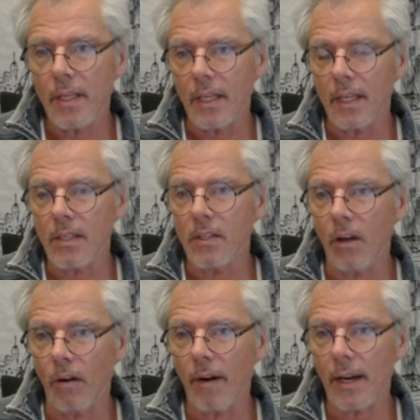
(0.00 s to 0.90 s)
this
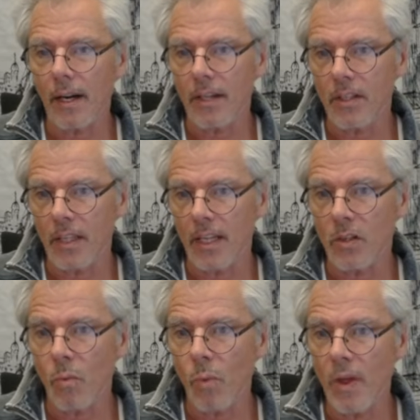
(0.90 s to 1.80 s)
directly to
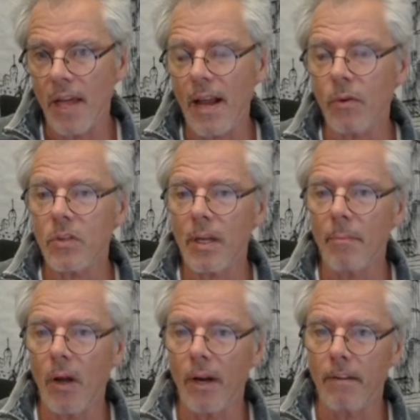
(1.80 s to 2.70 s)
this without
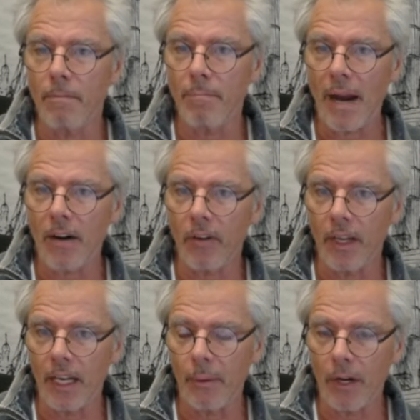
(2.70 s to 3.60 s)
some kind of
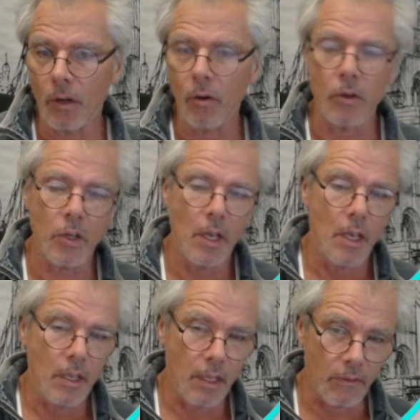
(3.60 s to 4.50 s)
barrier going across.
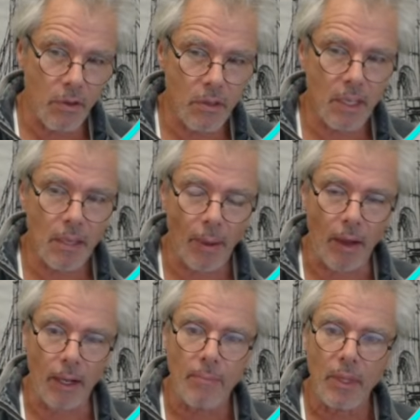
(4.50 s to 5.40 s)
Because if you think
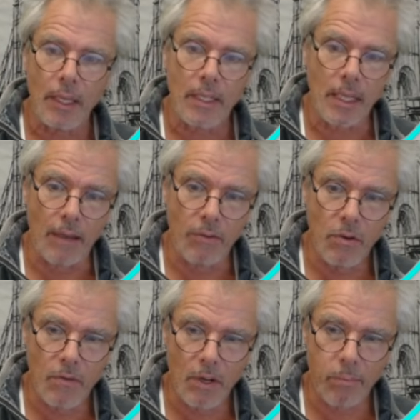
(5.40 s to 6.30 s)
about it, is that if
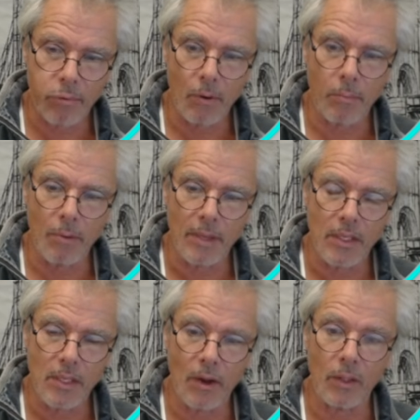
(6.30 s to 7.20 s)
you've got a problem
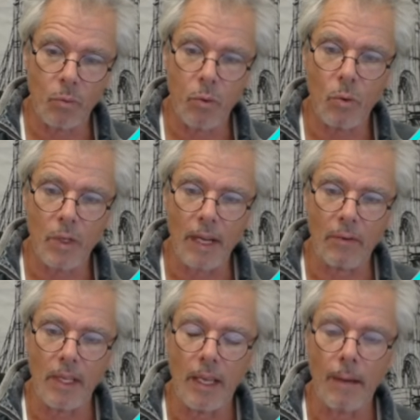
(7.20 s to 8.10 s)
inside the wall
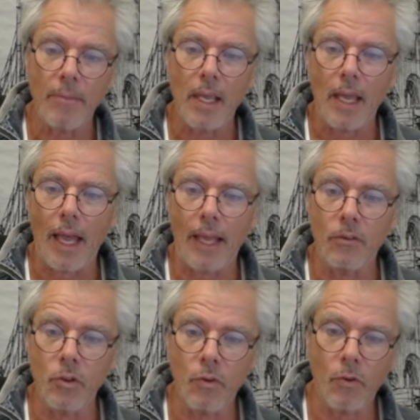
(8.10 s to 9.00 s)
down here
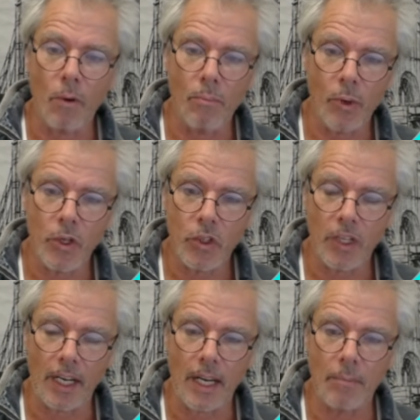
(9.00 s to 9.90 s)
and you've got
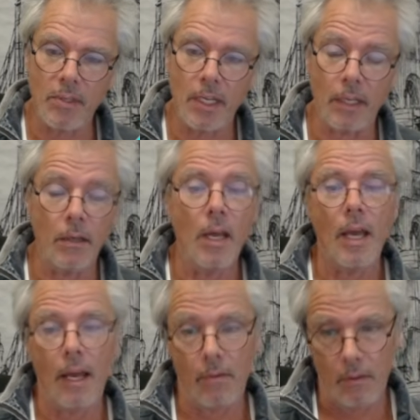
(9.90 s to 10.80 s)
moisture that comes in,
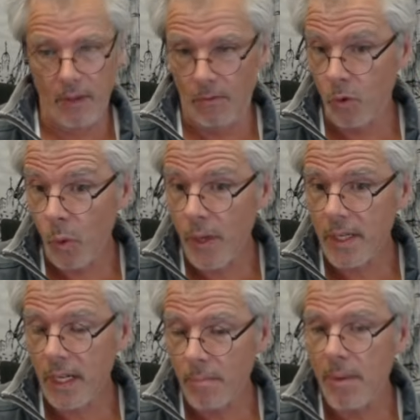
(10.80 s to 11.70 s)
there was always
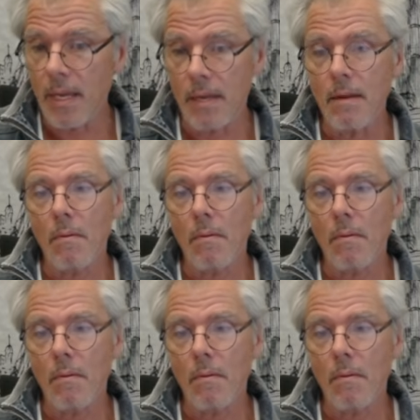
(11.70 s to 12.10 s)
going to be